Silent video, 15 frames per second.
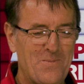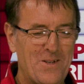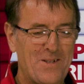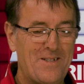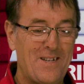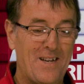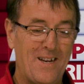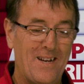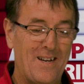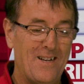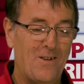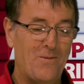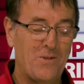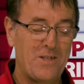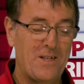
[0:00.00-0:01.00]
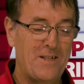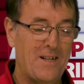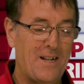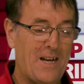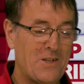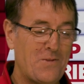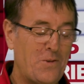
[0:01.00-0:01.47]
but obviously
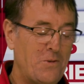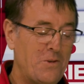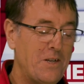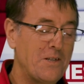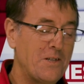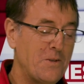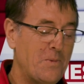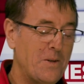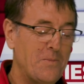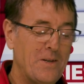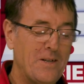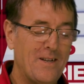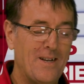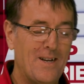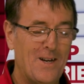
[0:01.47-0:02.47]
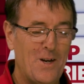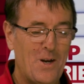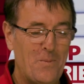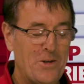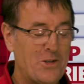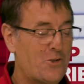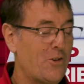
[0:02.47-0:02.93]
the last few years it's been
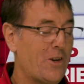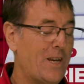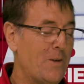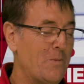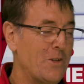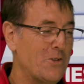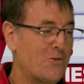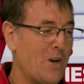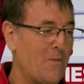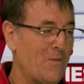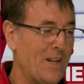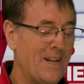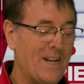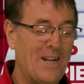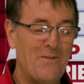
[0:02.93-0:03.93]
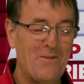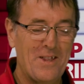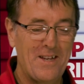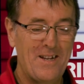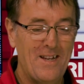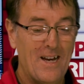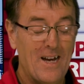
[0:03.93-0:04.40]
a bit trickier with the travelling and
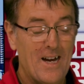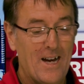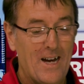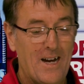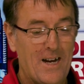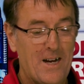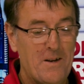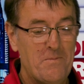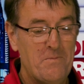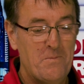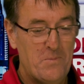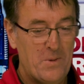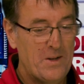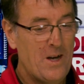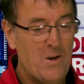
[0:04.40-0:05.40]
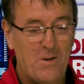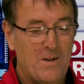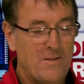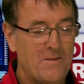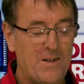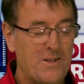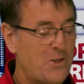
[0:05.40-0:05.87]
everything. But no,
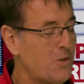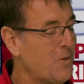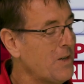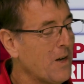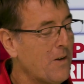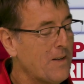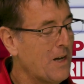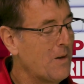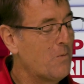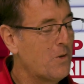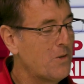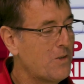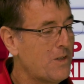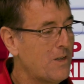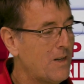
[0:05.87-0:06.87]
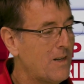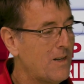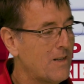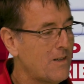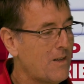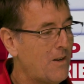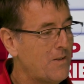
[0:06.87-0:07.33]
I enjoy going down and watch
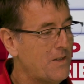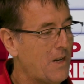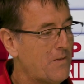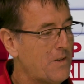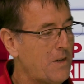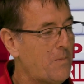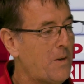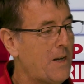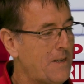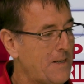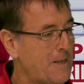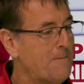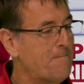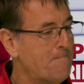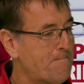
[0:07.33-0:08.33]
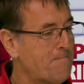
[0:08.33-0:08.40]
Guernsey FC playing, yeah.